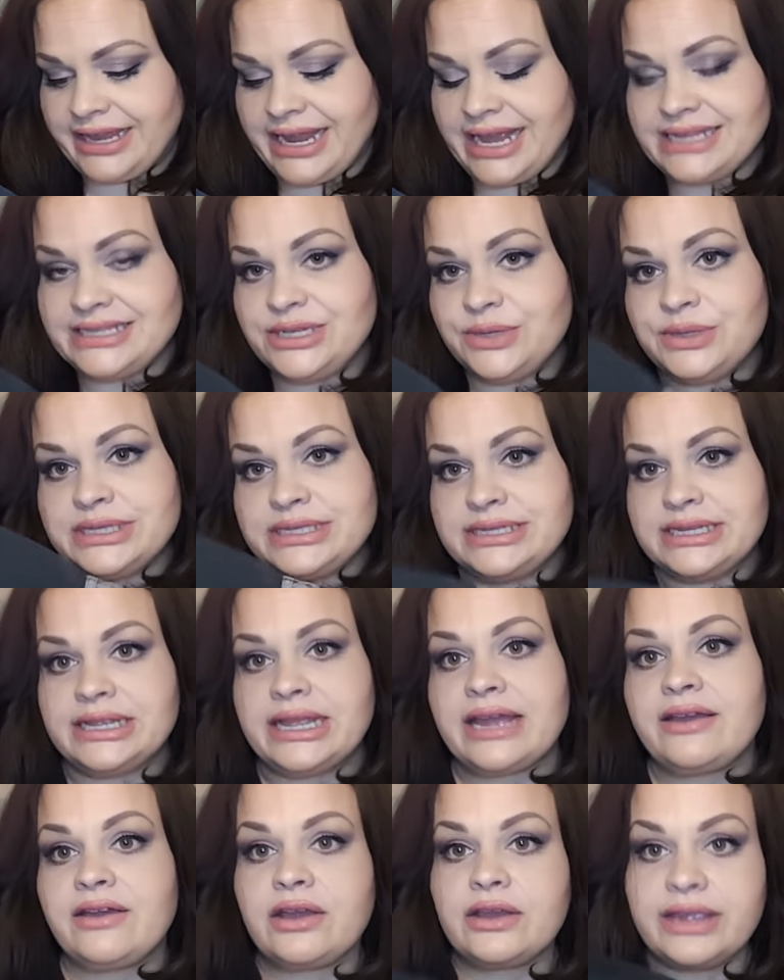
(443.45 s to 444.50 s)
And as you can see,
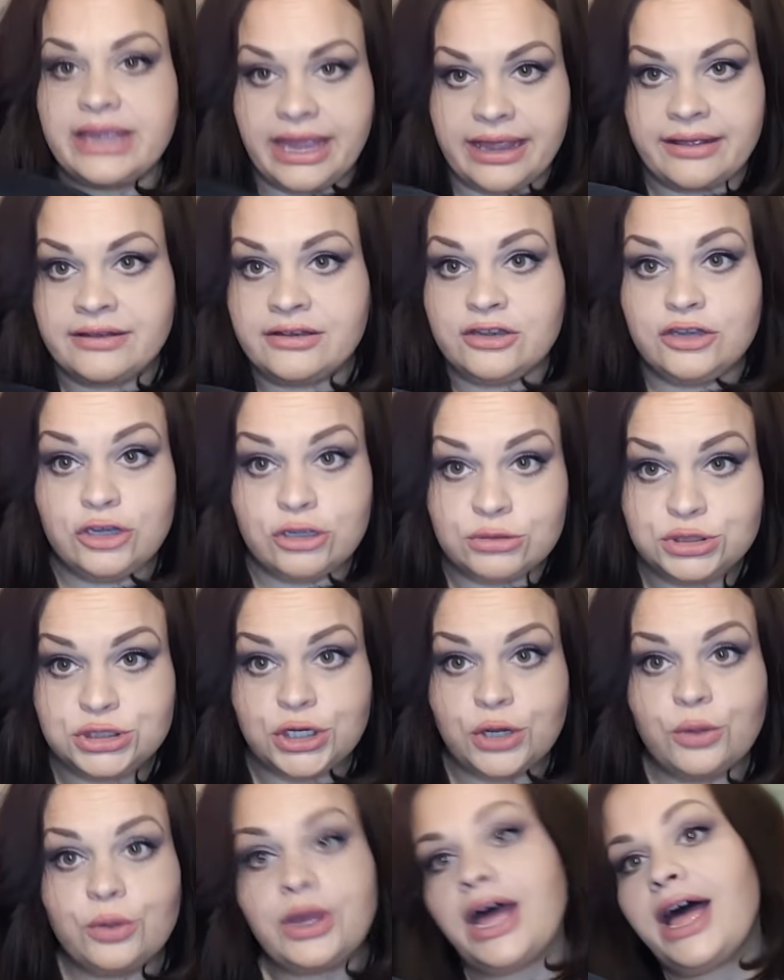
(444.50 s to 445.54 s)
like, okay, no
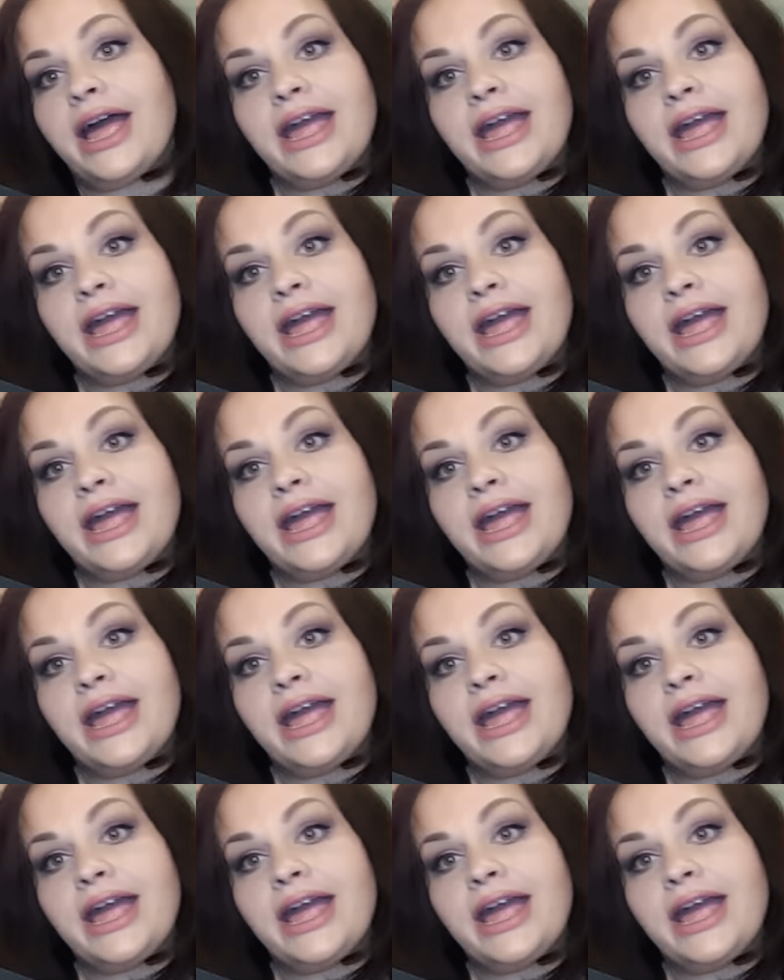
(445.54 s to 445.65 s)
joke,